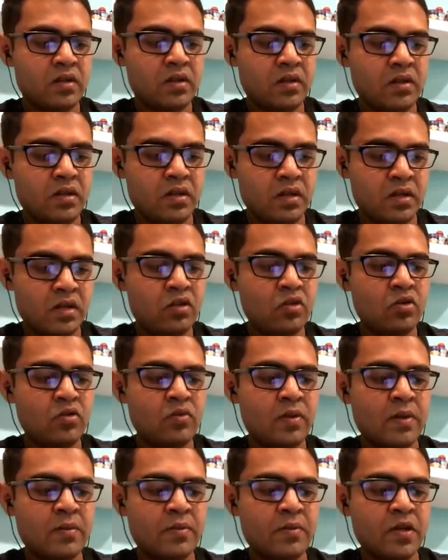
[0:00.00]
into
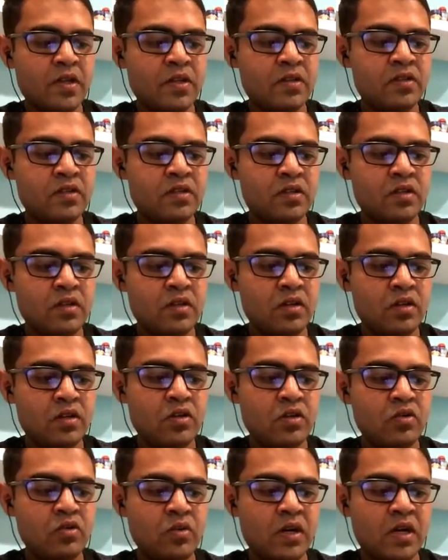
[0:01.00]
1 plus
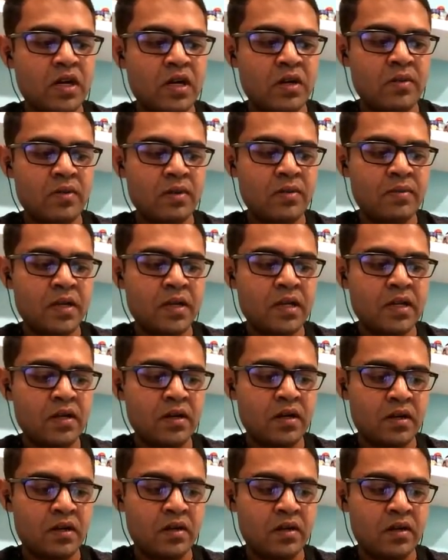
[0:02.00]
2R1 by
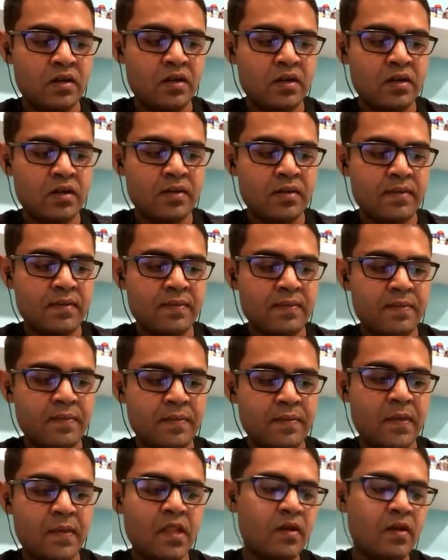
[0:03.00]
100.
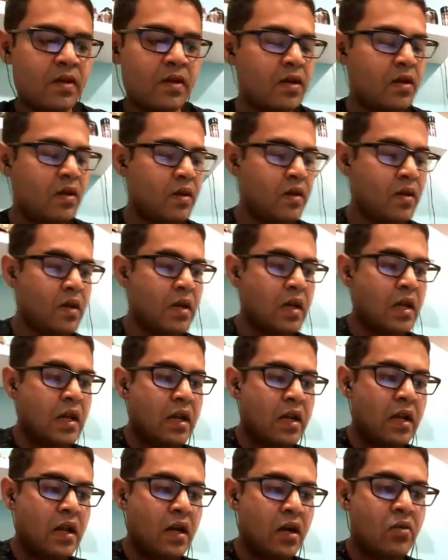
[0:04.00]
All right.
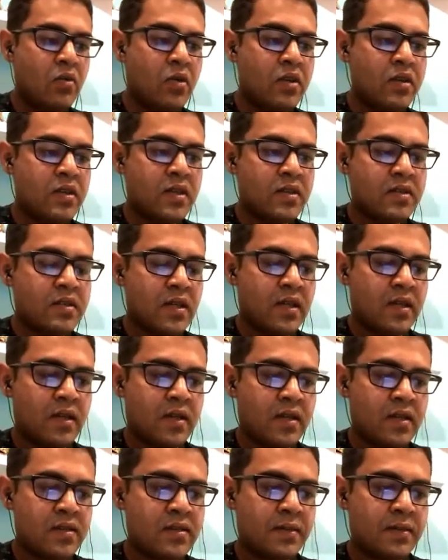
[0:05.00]
Now what they're saying
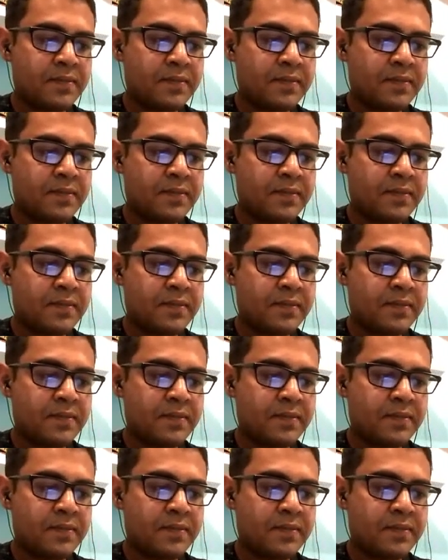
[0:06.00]
is